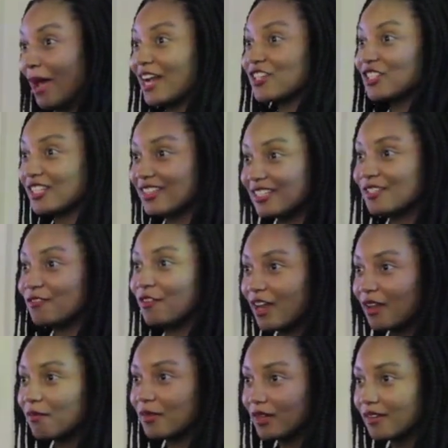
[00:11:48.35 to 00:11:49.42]
actually the
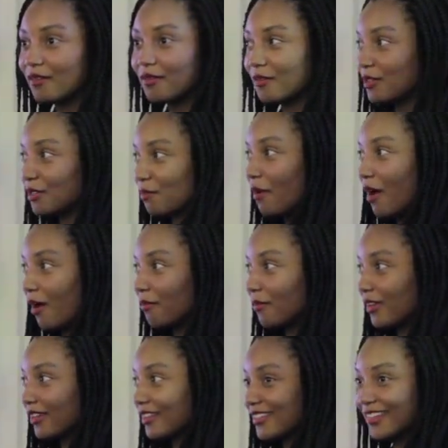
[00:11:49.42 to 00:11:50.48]
development
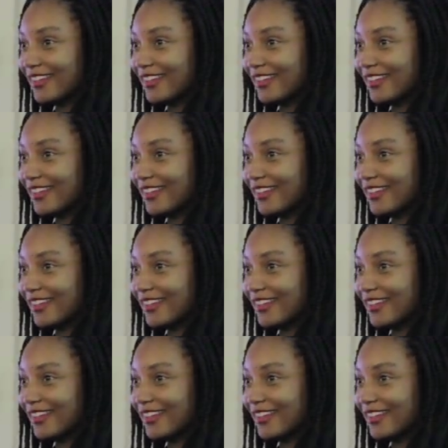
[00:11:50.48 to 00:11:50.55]
department.